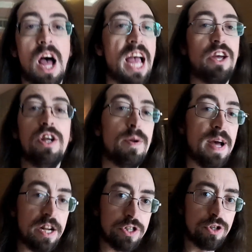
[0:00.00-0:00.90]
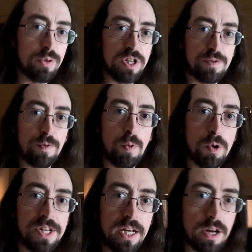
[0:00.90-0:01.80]
I couldn't imagine doing this for
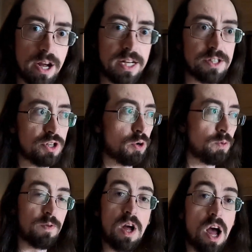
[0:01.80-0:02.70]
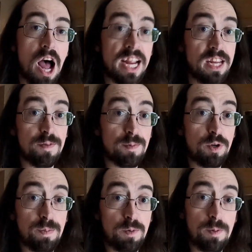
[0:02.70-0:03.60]
14 nights, so I give
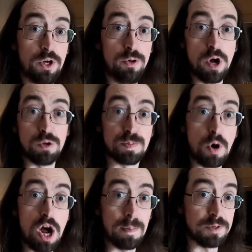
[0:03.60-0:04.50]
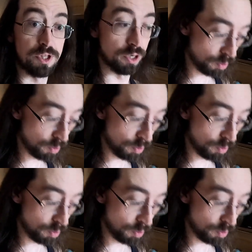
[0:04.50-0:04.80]
kudos, props,